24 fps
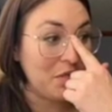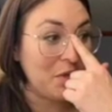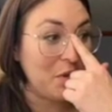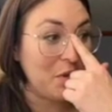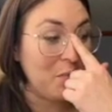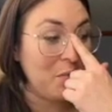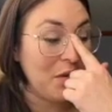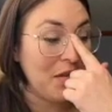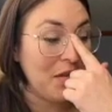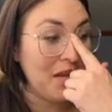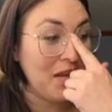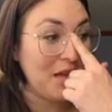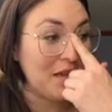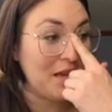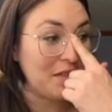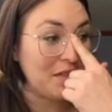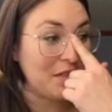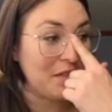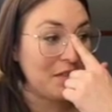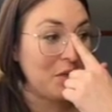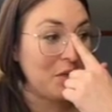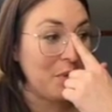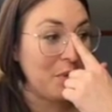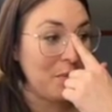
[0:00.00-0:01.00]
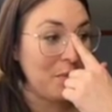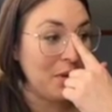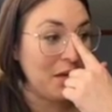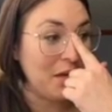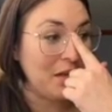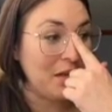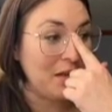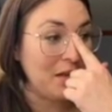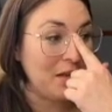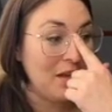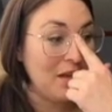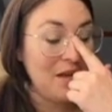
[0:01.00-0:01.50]
many hits to
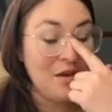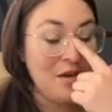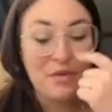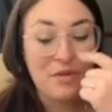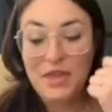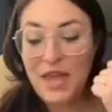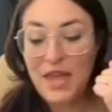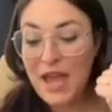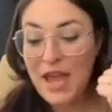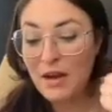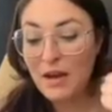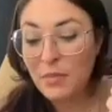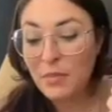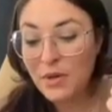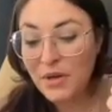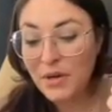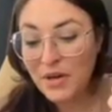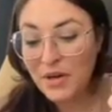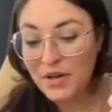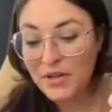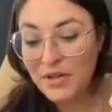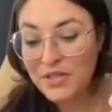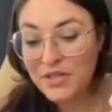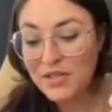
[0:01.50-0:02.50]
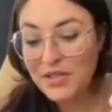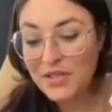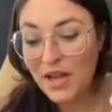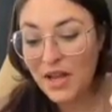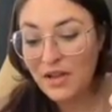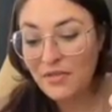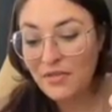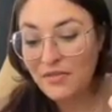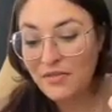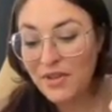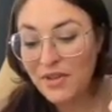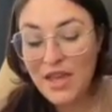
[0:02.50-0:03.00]
women. The Amber Heard
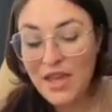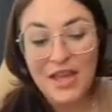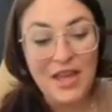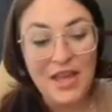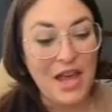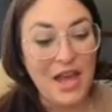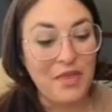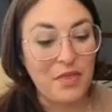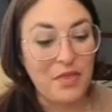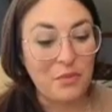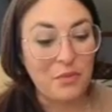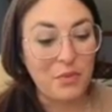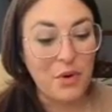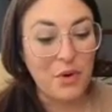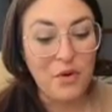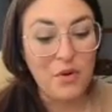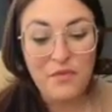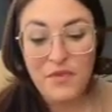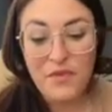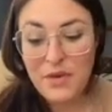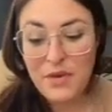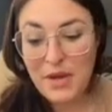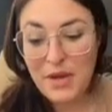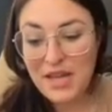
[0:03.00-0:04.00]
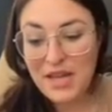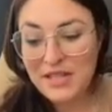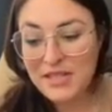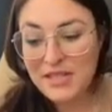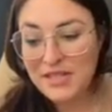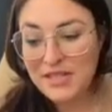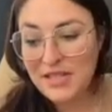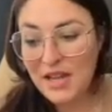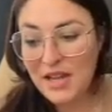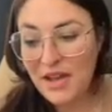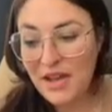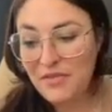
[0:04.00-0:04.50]
stuff and the Roe v. Wade
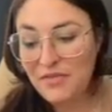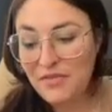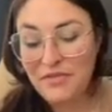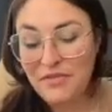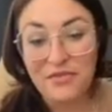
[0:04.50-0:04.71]
stuff.